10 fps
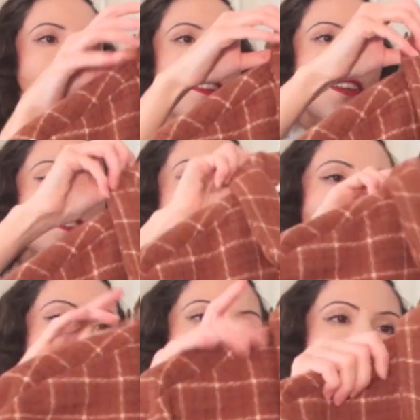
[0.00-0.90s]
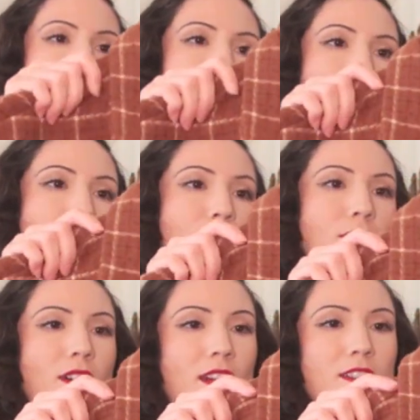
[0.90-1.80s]
I think it's so
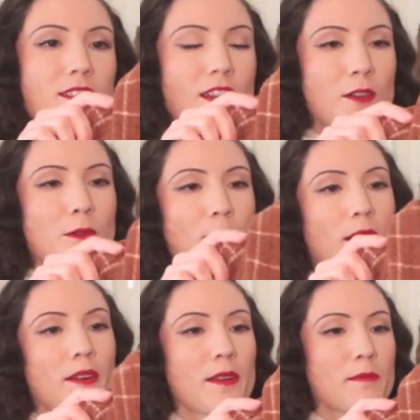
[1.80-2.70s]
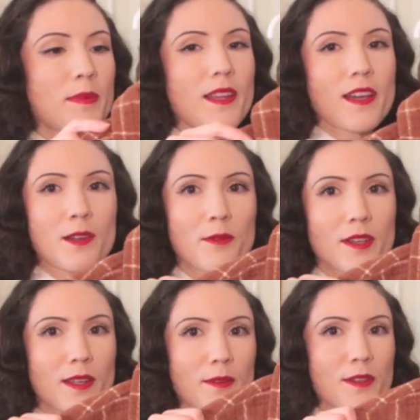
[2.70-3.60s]
cute. I don't wear it, but like I don't
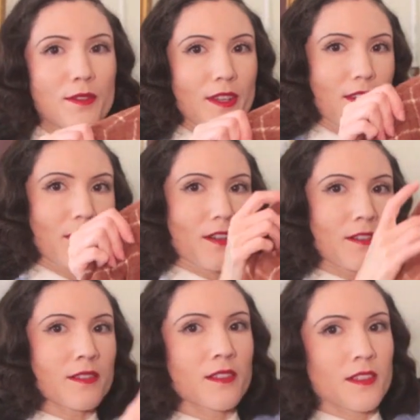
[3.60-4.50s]
want to get rid of it, you know?